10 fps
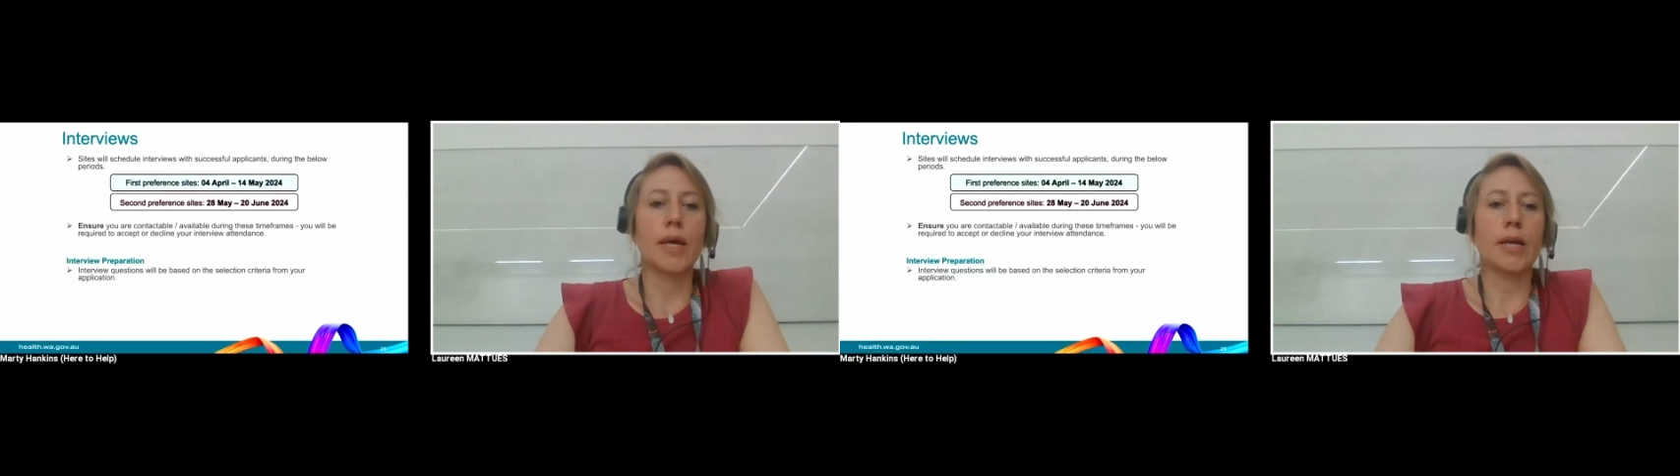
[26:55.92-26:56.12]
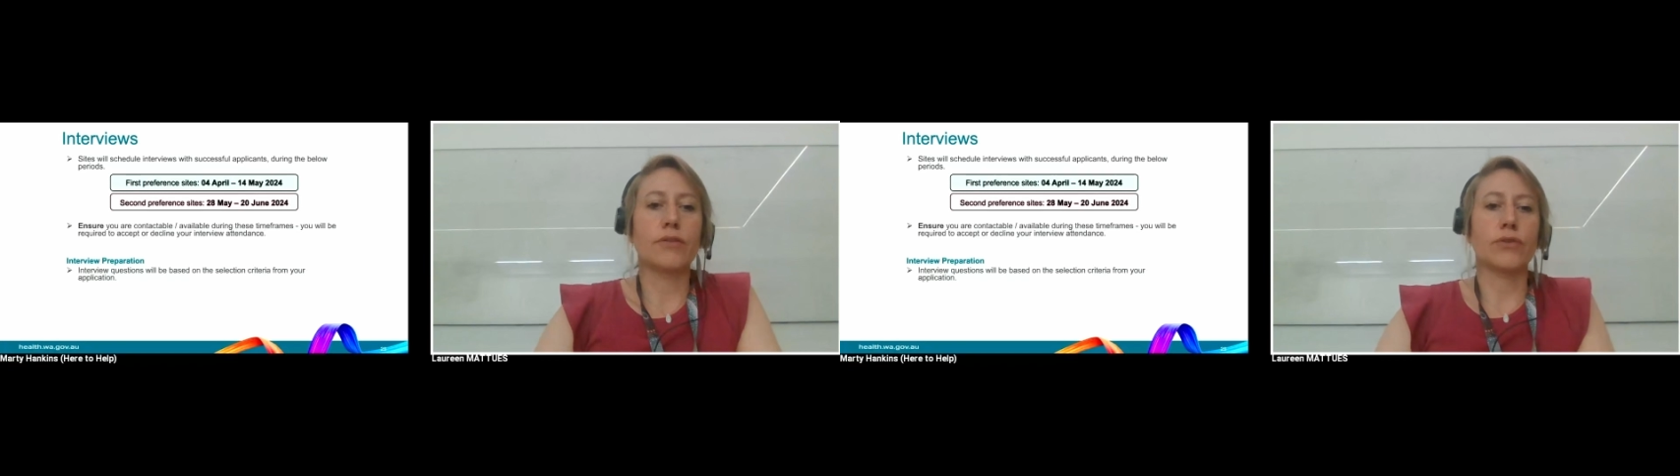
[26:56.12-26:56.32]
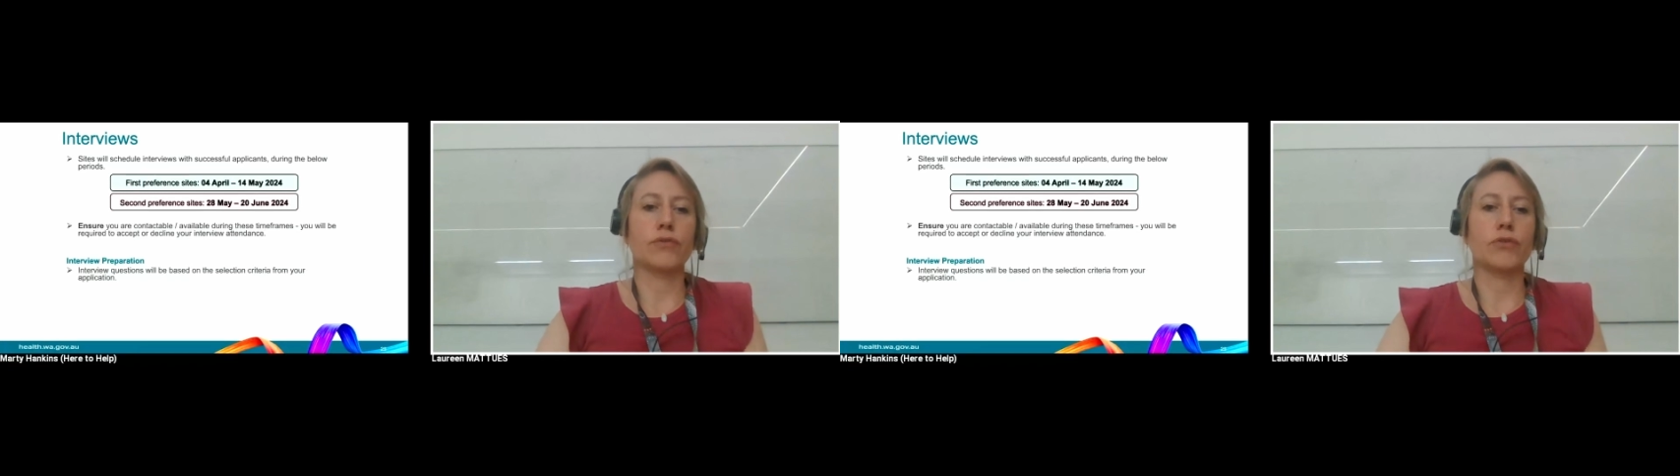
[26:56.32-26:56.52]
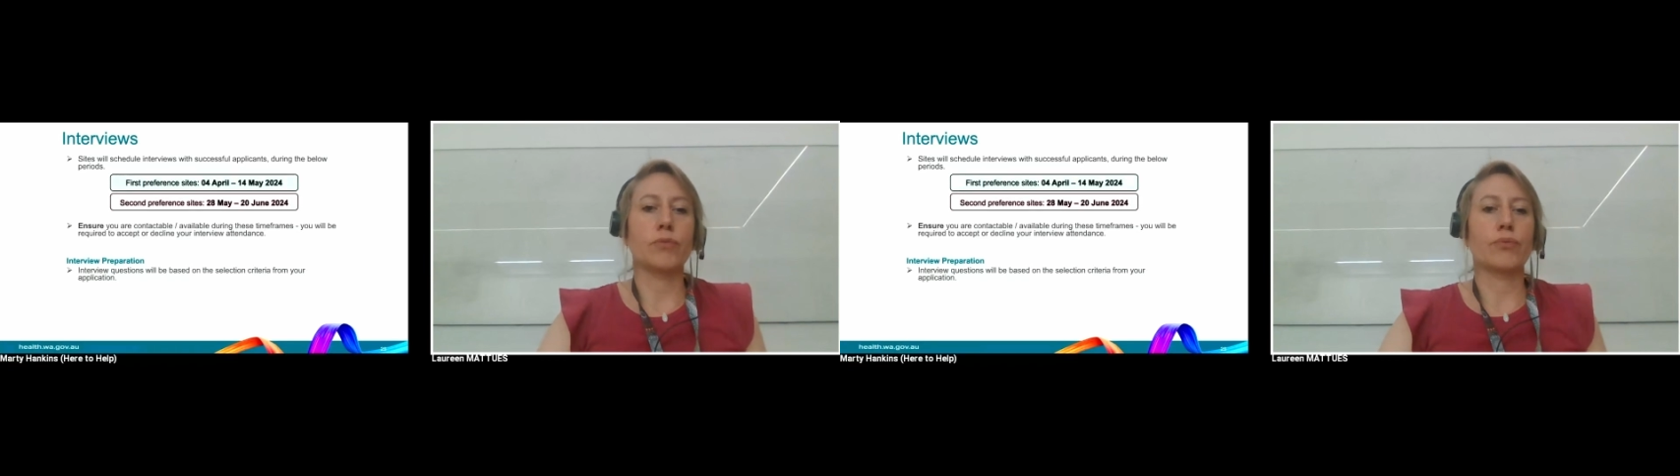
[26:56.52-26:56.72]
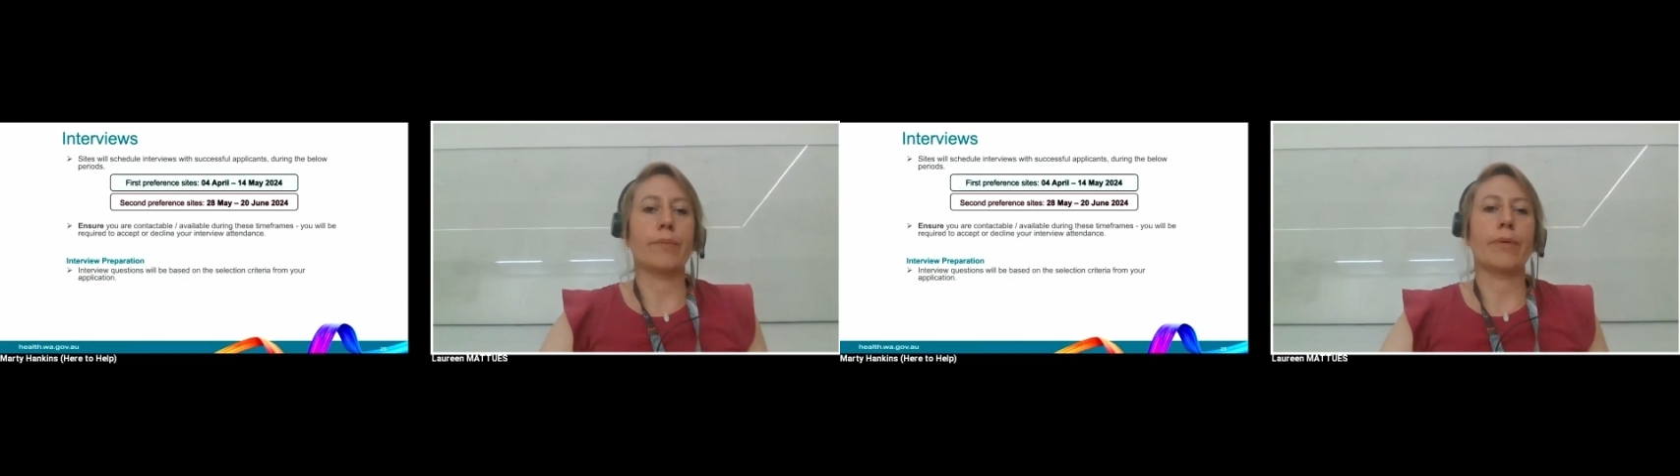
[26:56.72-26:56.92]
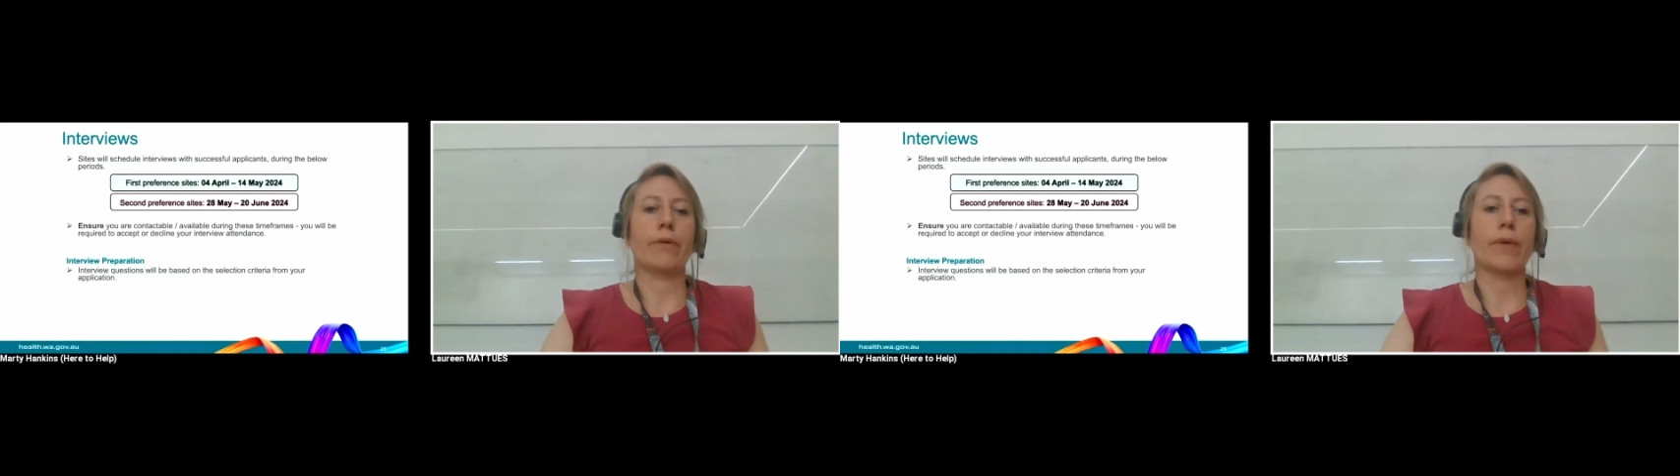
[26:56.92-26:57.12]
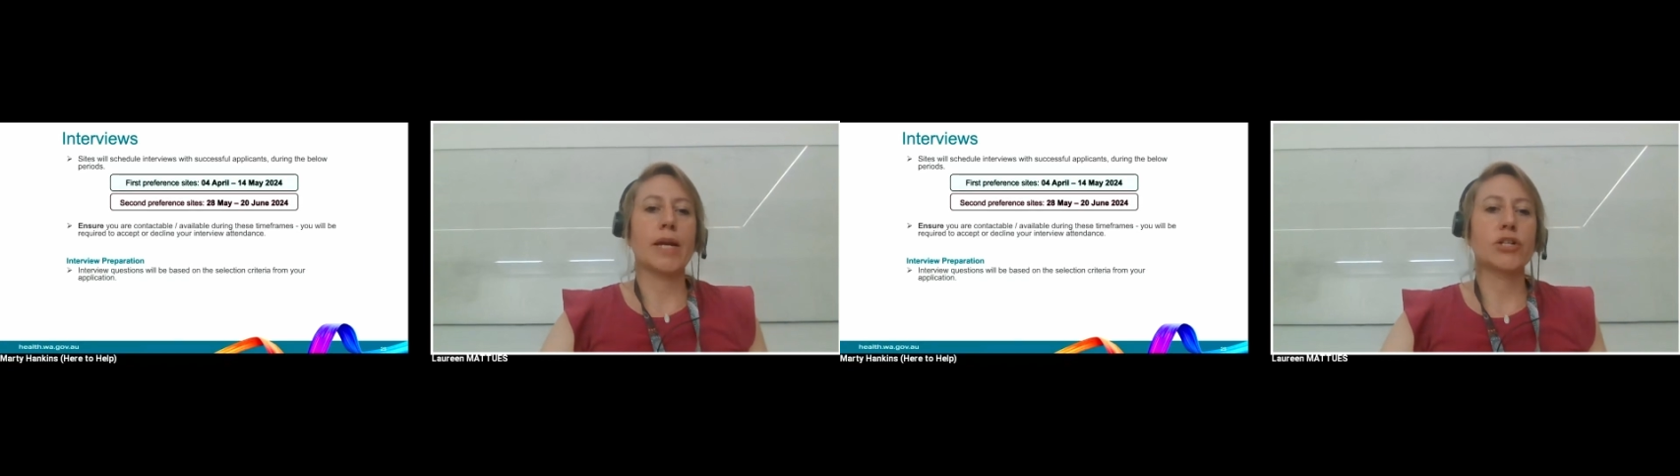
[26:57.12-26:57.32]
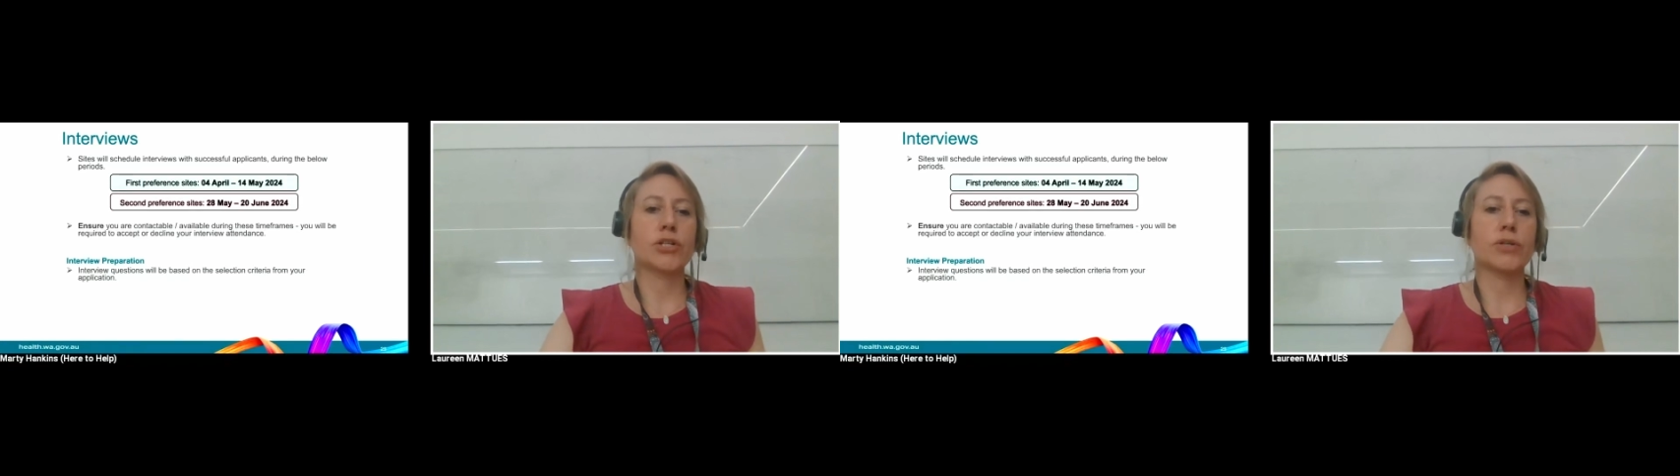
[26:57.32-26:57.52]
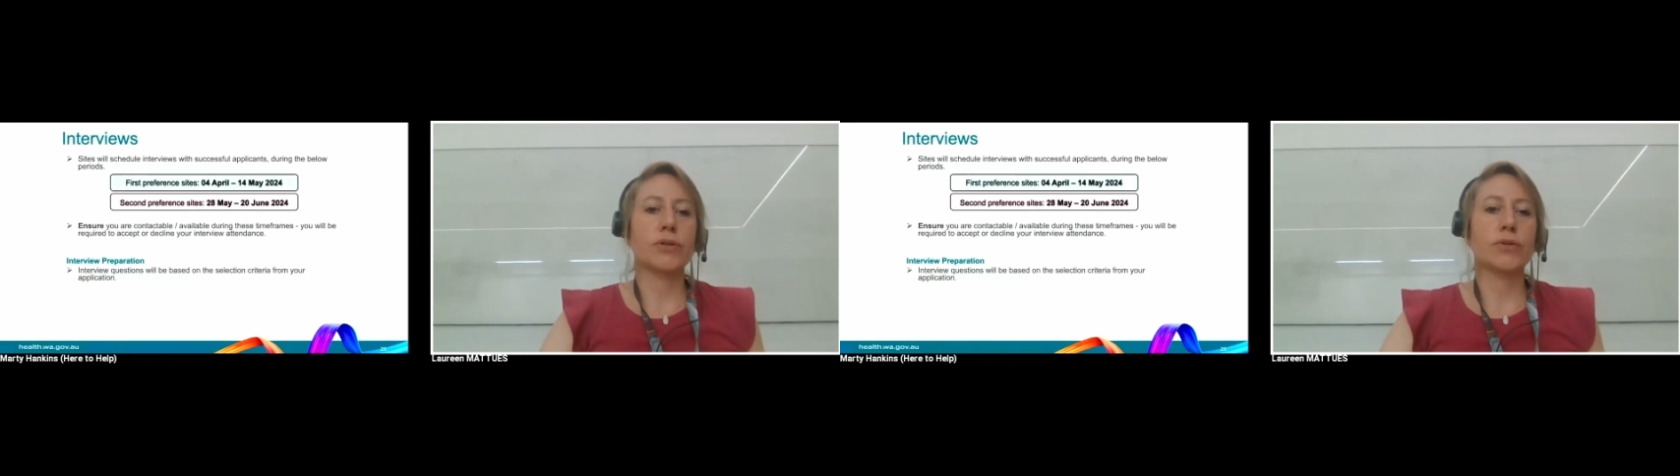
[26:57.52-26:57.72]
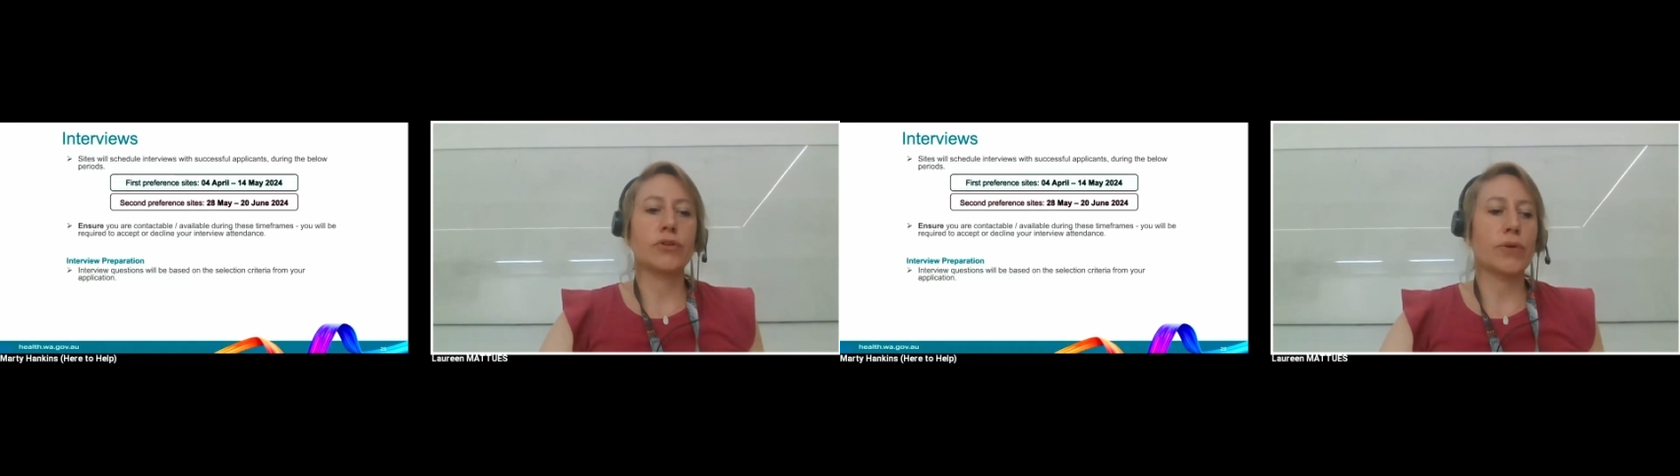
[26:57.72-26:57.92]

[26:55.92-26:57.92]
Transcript: Interview preparation.